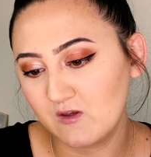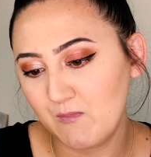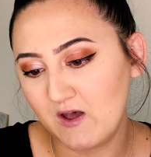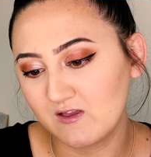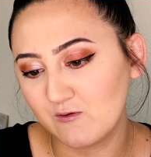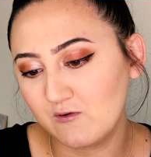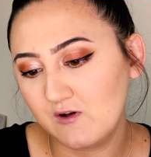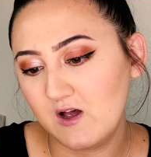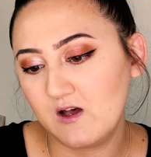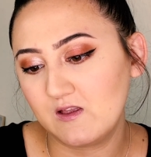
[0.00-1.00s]
the methyl,
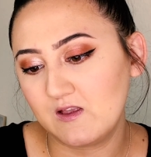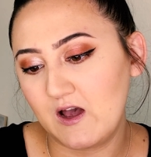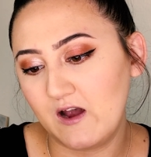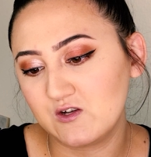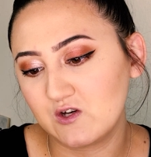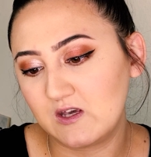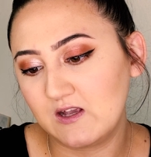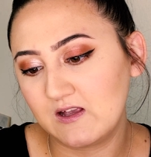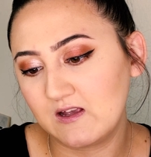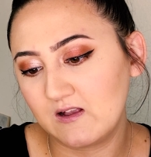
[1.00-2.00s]
the
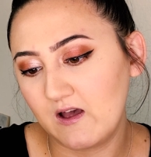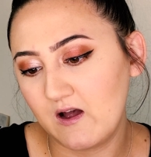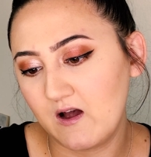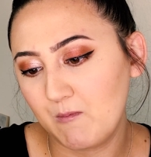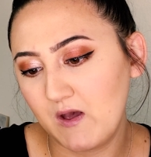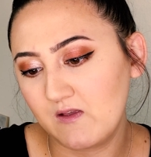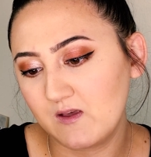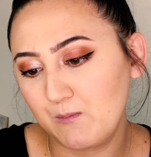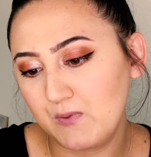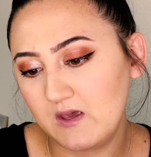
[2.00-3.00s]
hydroquinone, and
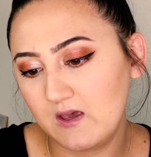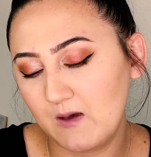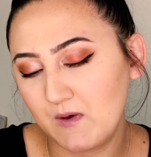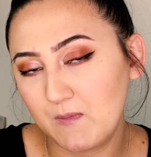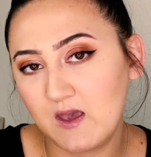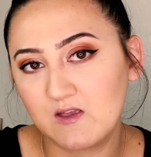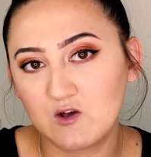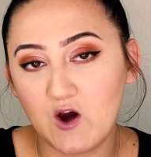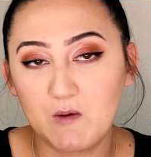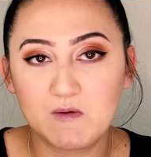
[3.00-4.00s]
the PMMA and the
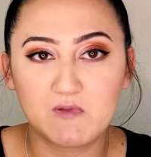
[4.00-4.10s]
carbon